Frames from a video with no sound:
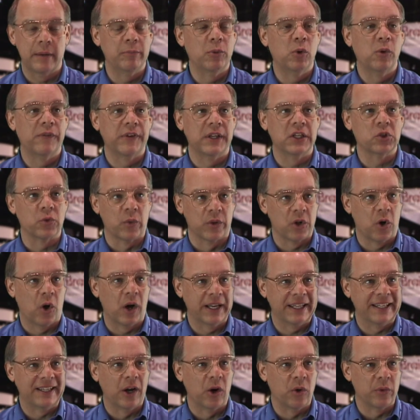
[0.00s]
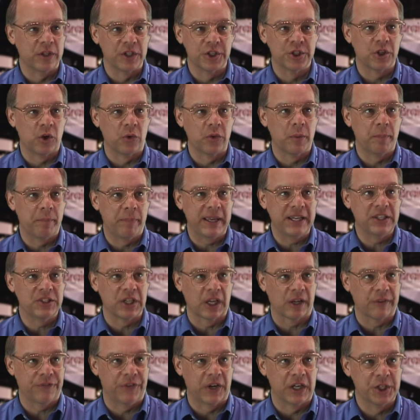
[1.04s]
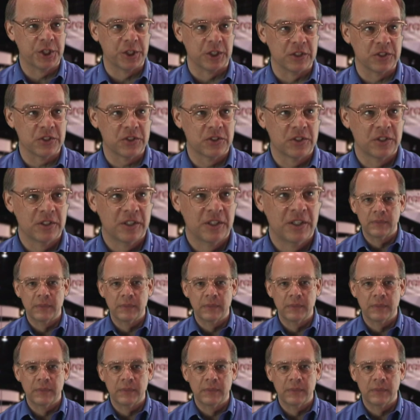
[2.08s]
movies with audio that show the basic functions.